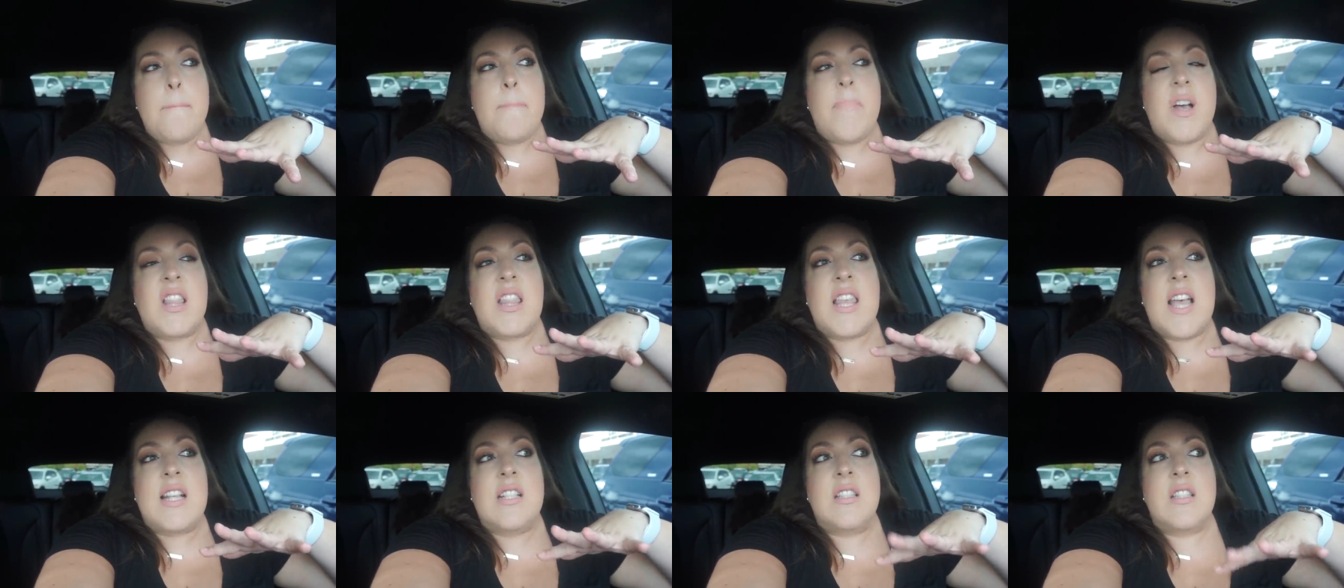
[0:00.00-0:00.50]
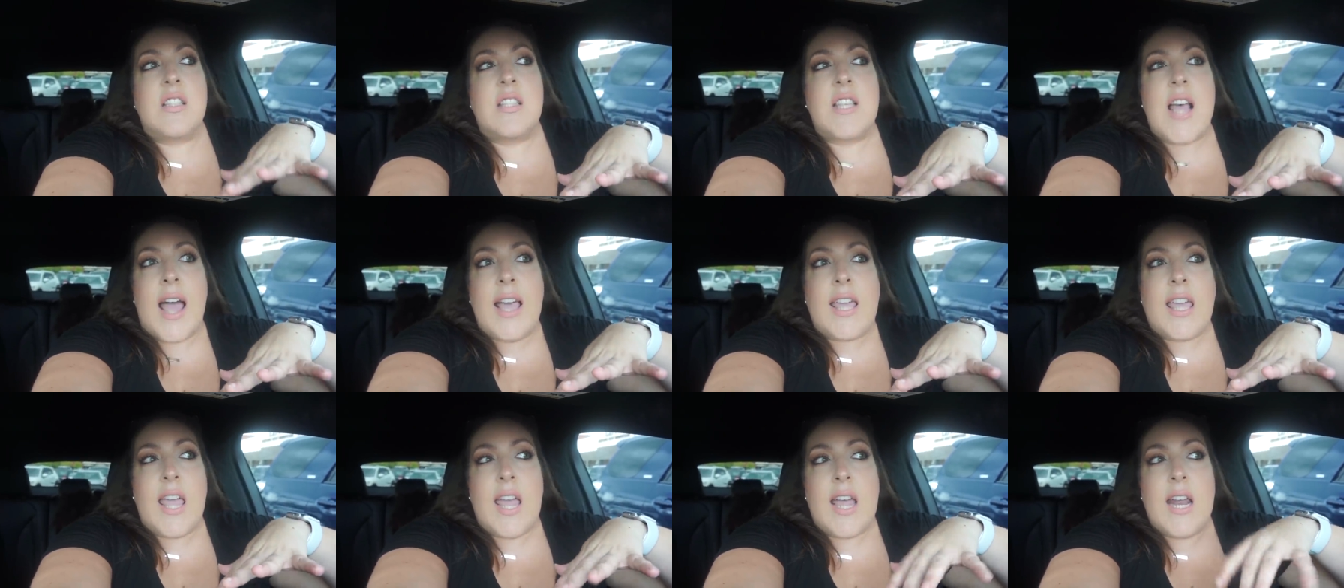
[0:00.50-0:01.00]
But then
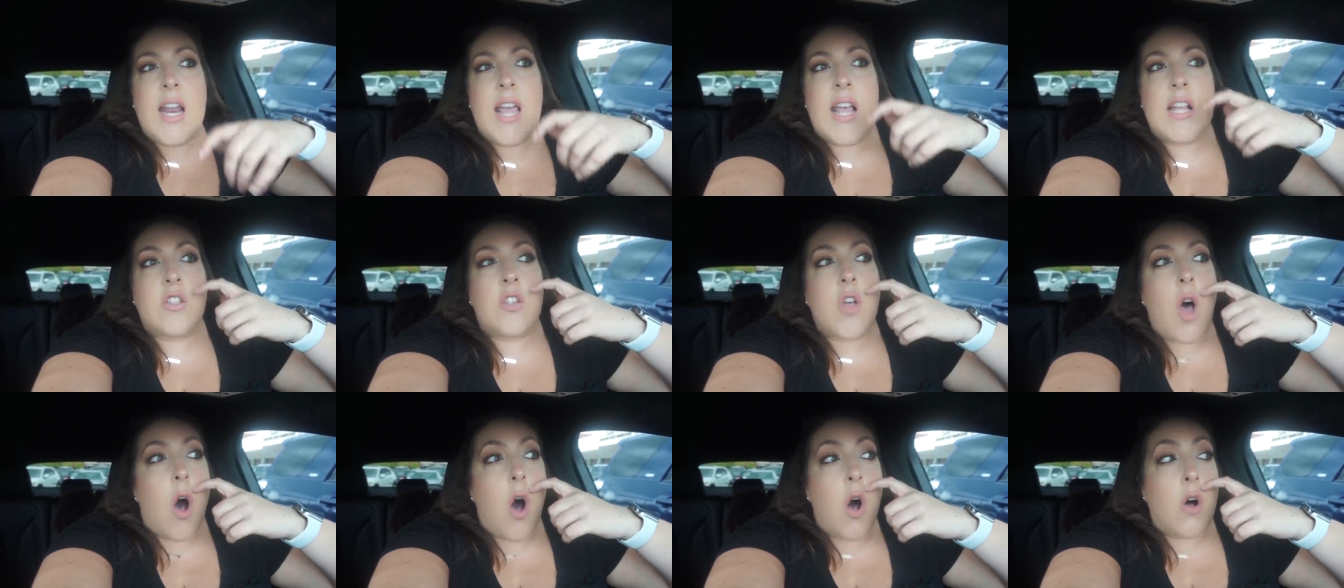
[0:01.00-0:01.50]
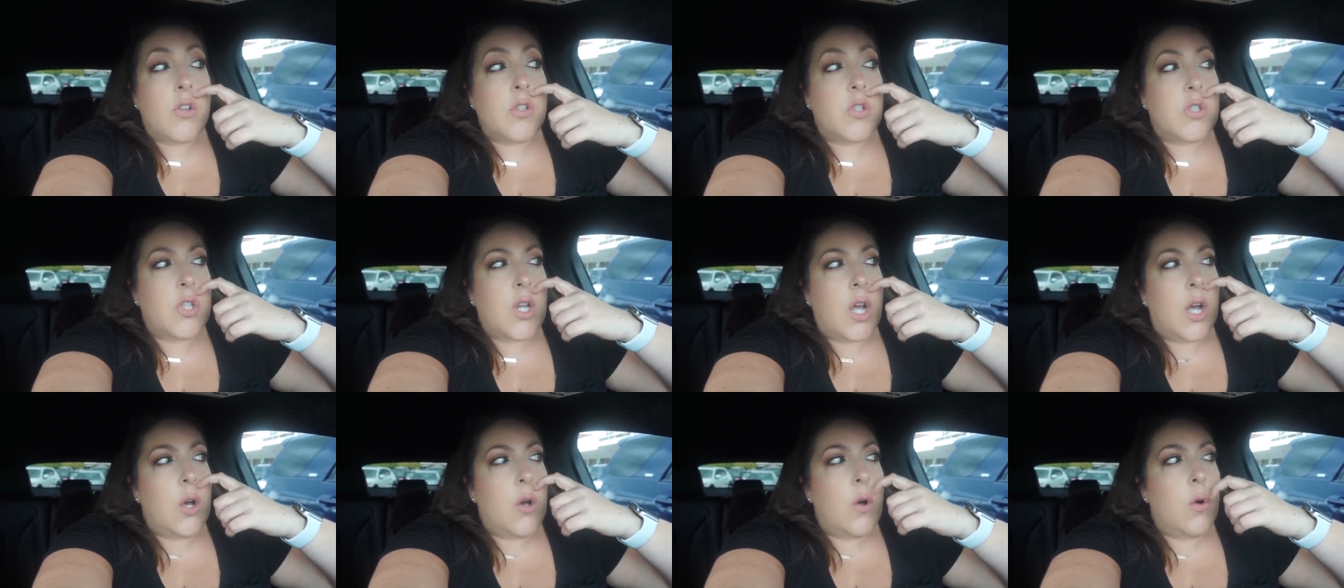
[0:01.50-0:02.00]
second, it's
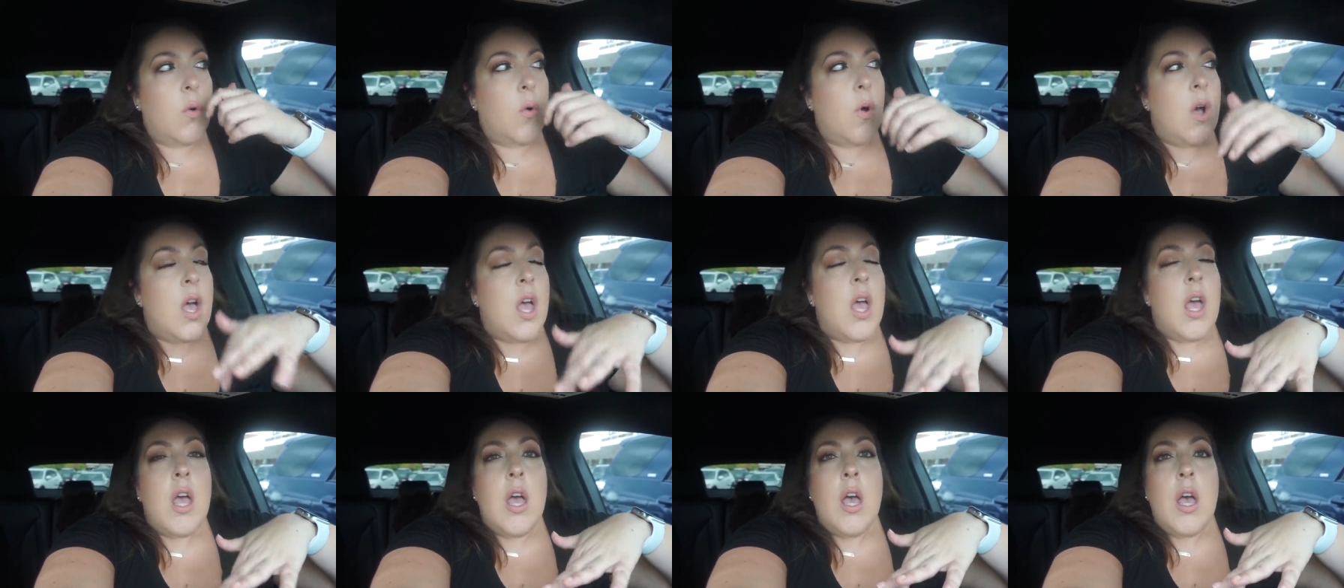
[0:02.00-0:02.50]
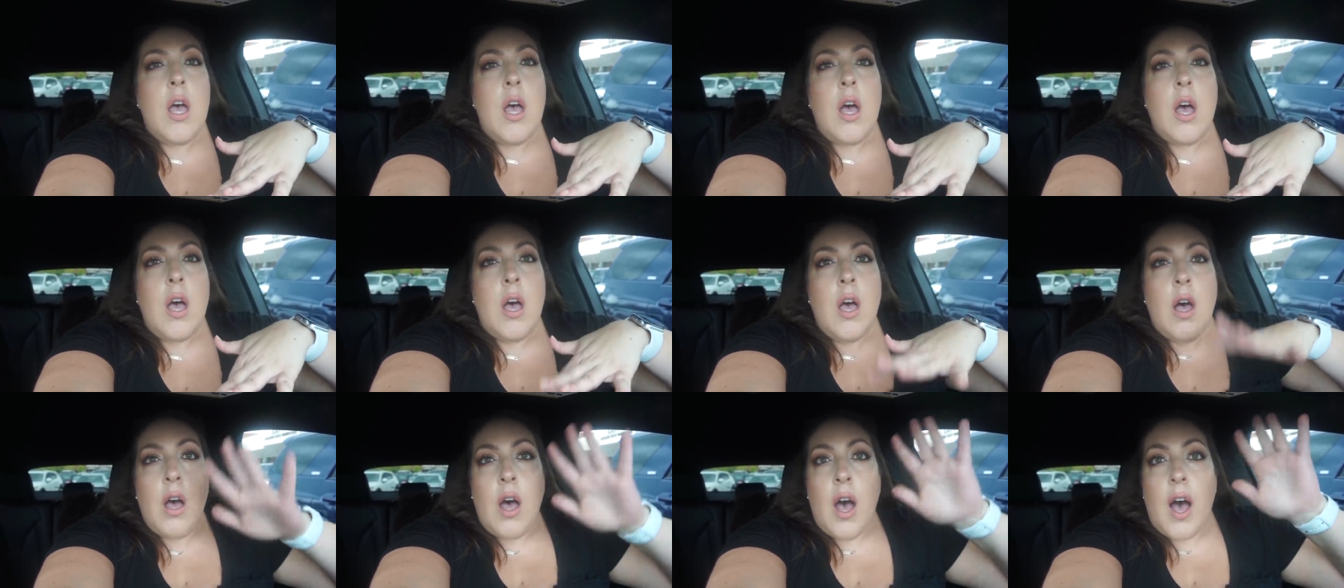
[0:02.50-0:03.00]
also
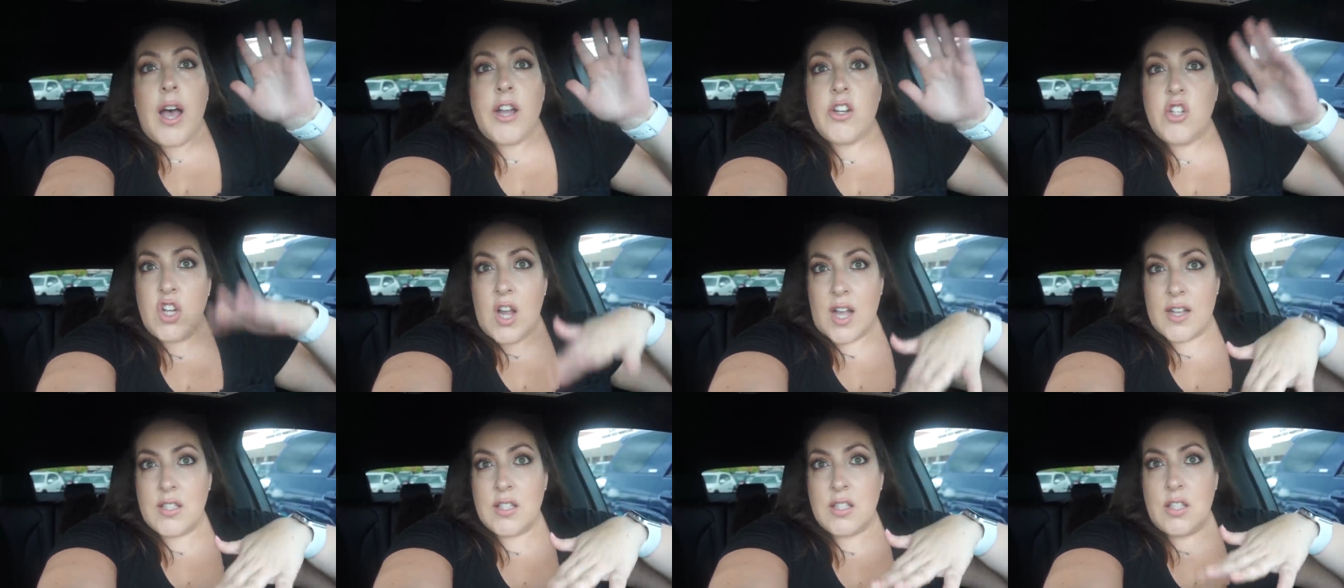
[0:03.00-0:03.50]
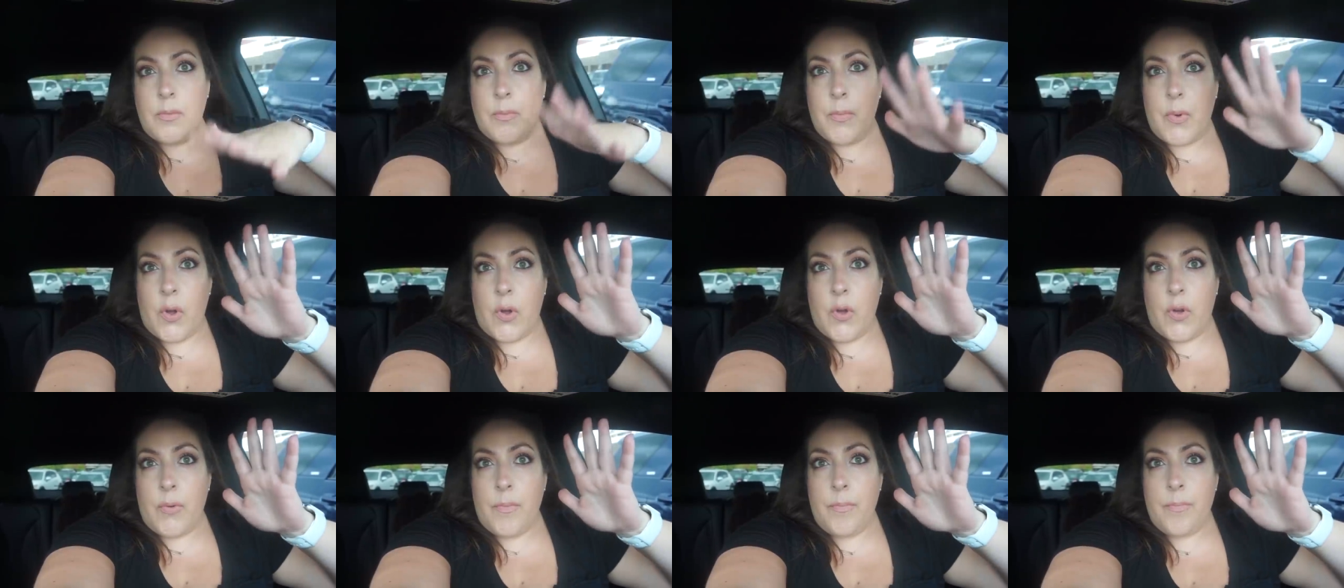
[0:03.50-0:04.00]

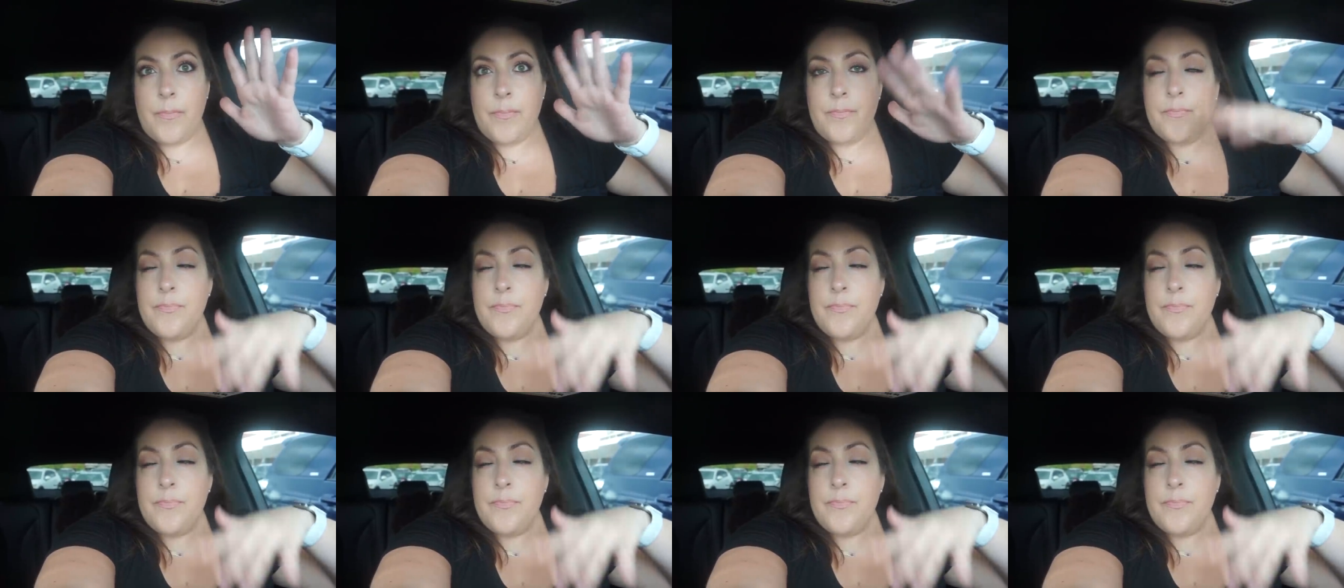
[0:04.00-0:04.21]
adjustable.